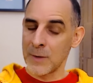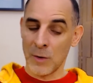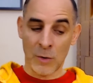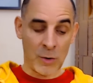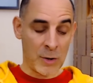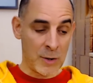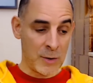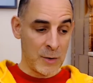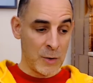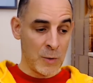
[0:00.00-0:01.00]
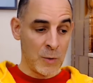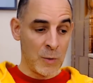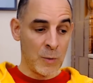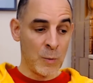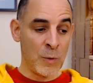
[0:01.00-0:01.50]
Or
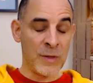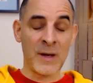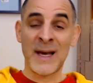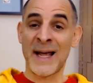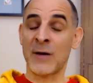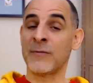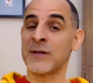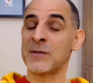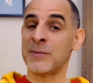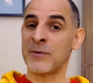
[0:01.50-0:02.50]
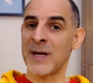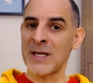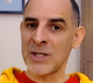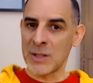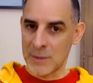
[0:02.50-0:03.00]
with the lack of
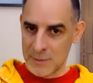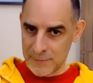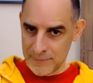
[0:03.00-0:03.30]
inspiration.